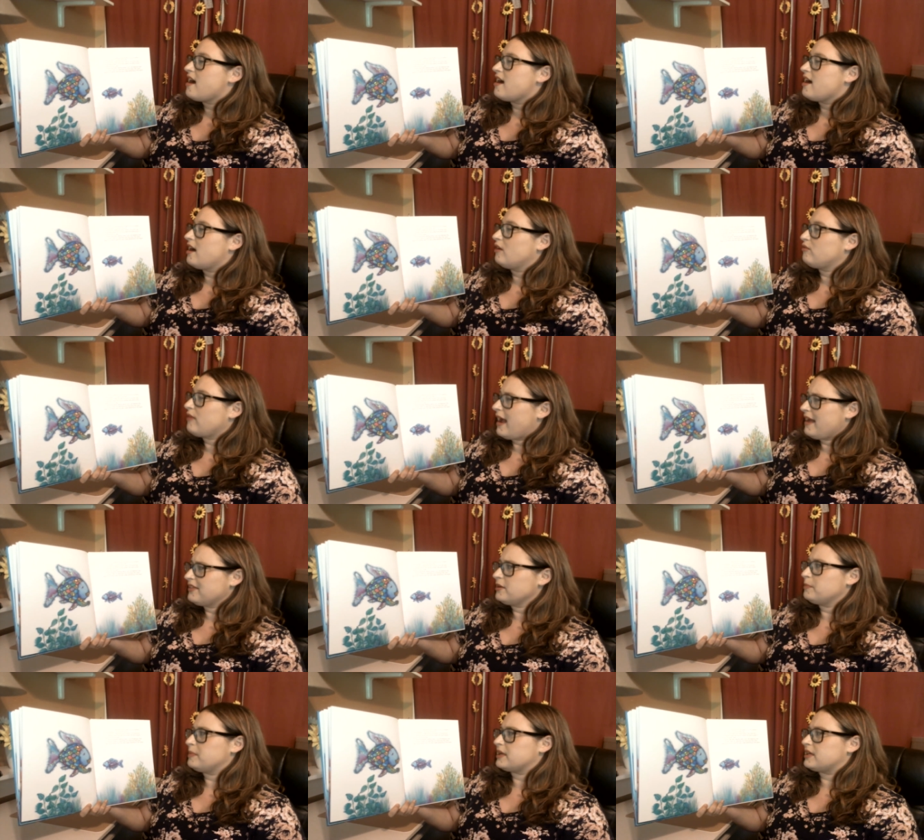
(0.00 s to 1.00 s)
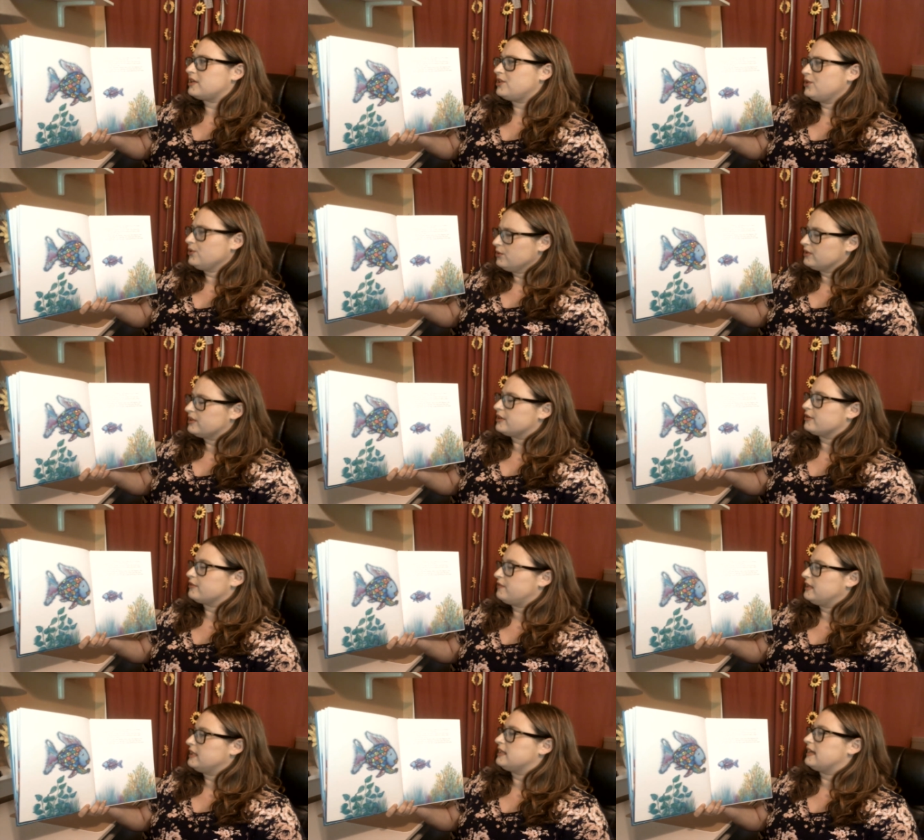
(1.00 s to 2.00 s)
A rather peculiar
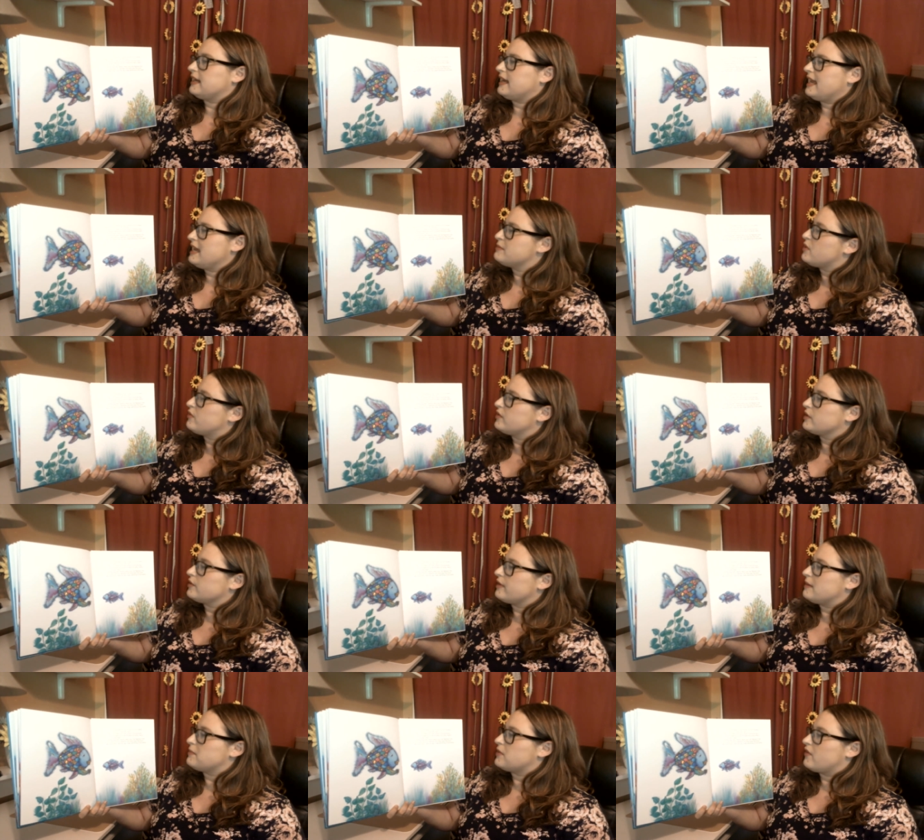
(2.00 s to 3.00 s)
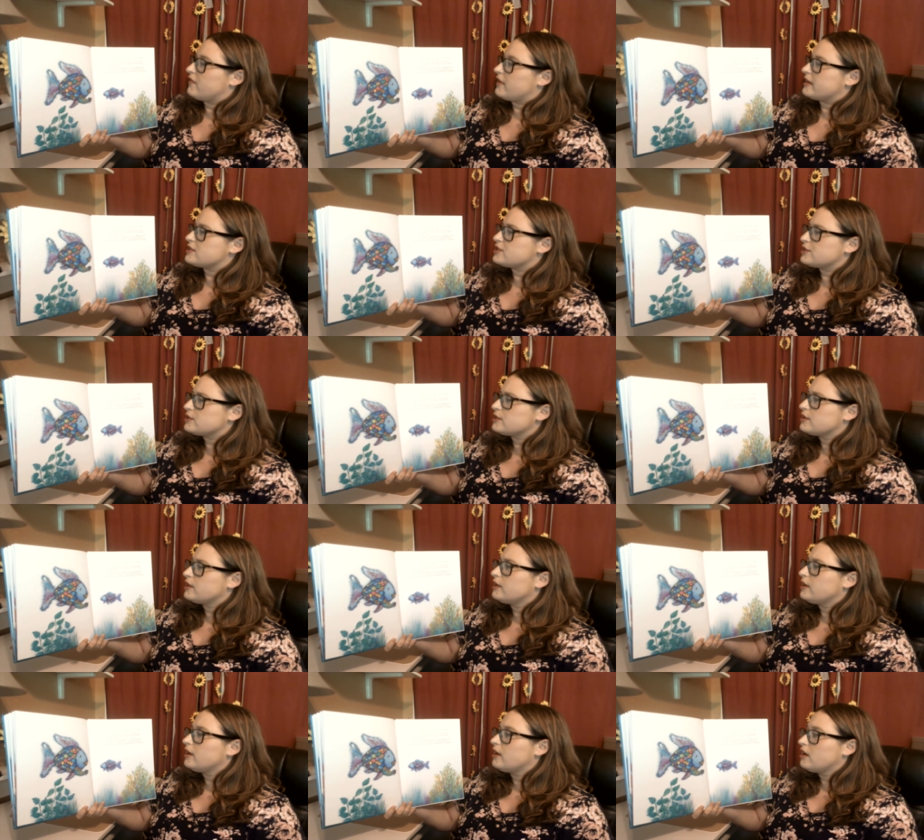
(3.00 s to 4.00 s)
feeling came over the rainbow fish.
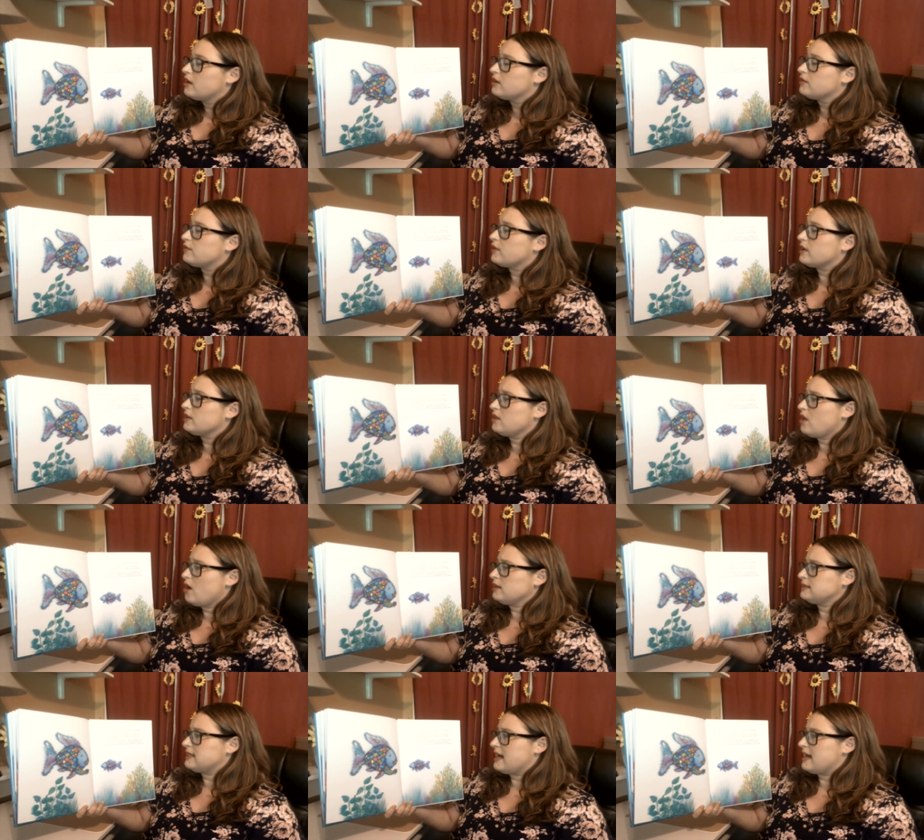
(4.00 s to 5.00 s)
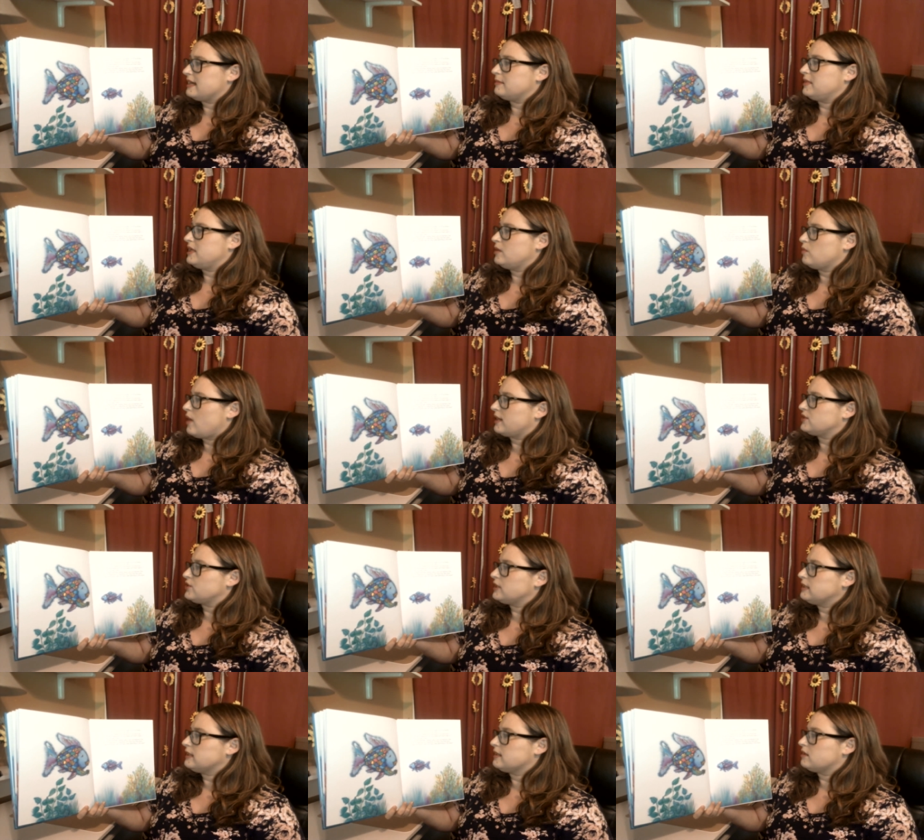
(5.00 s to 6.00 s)
For a long time, he
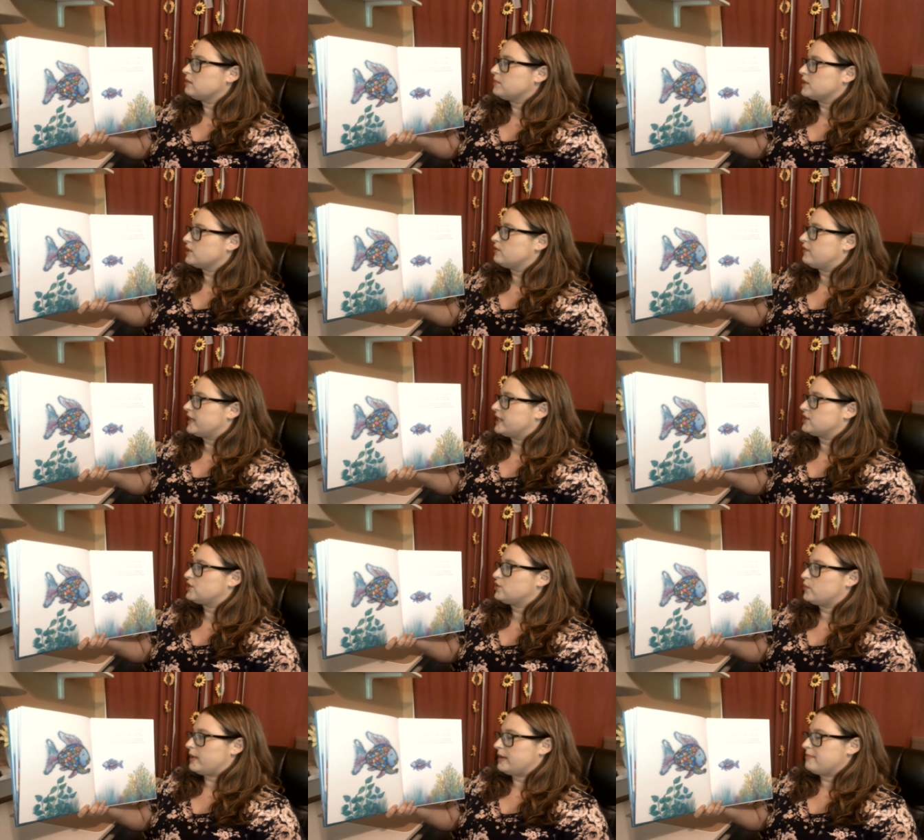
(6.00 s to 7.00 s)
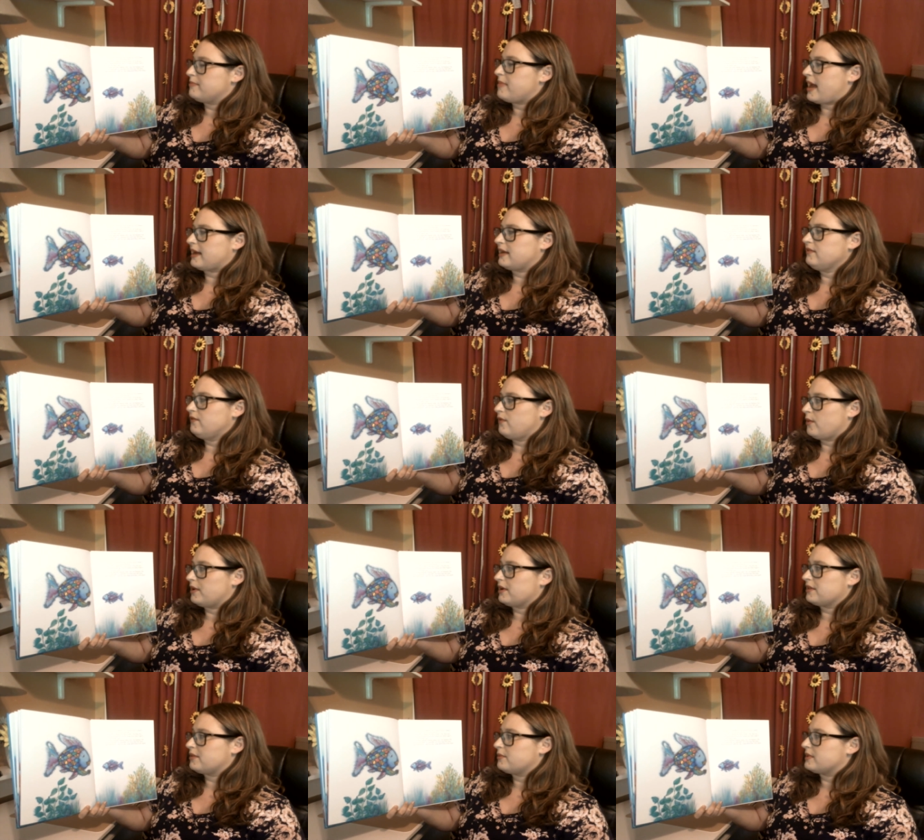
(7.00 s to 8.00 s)
watched the little blue fish swim back and
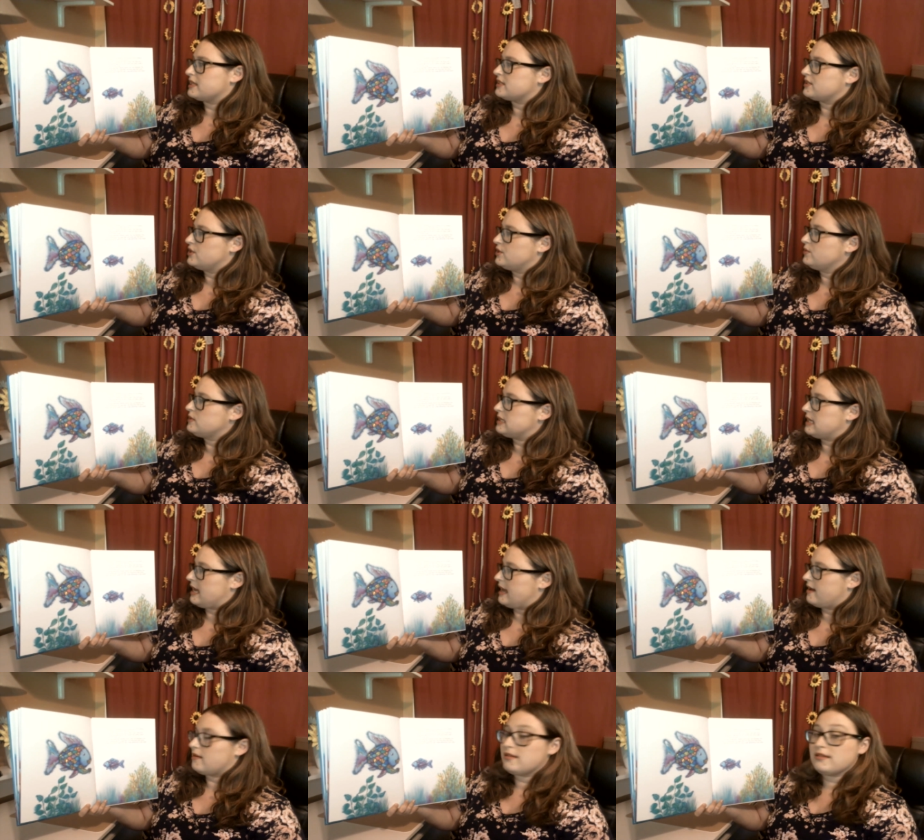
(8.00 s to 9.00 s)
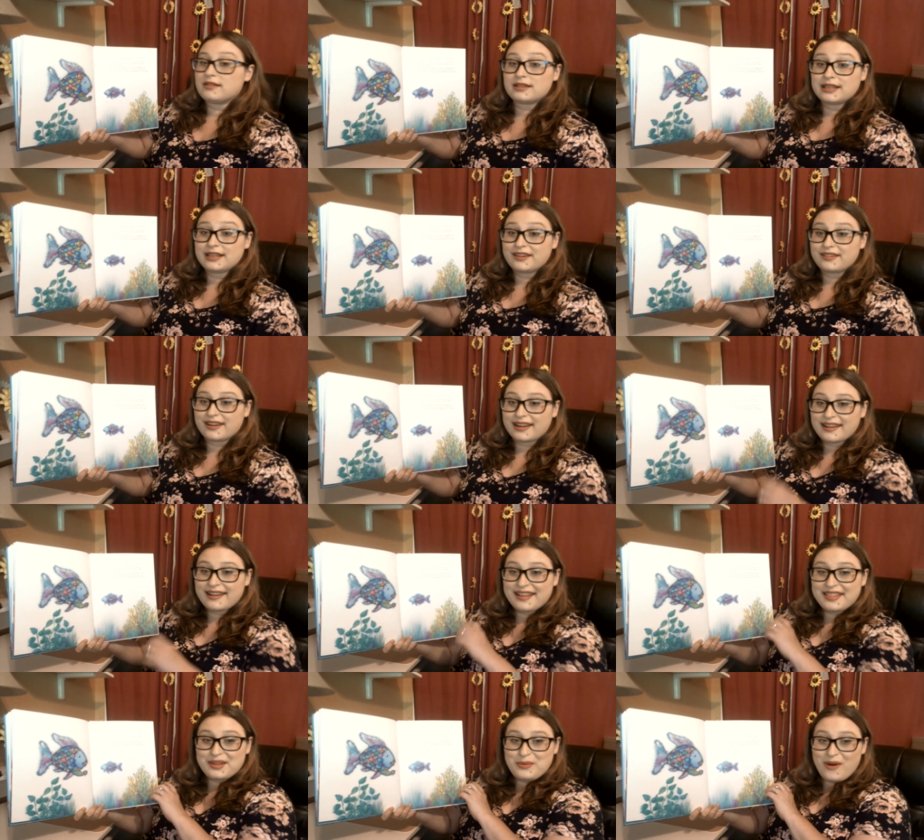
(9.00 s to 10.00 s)
forth with his new scale glittering
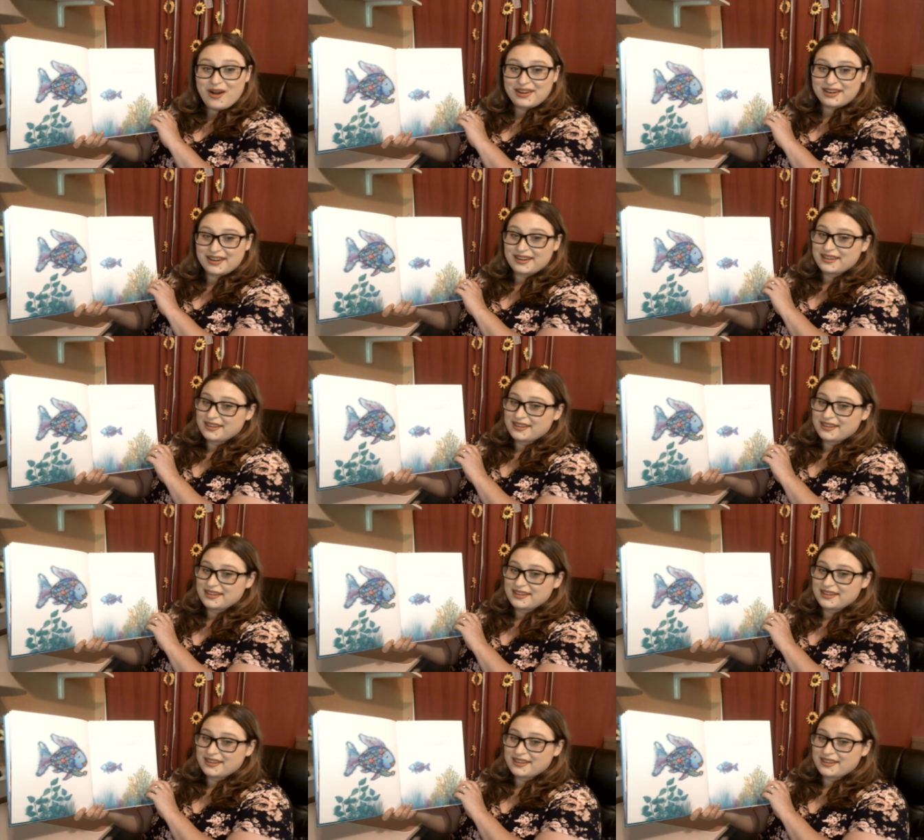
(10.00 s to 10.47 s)
in the water.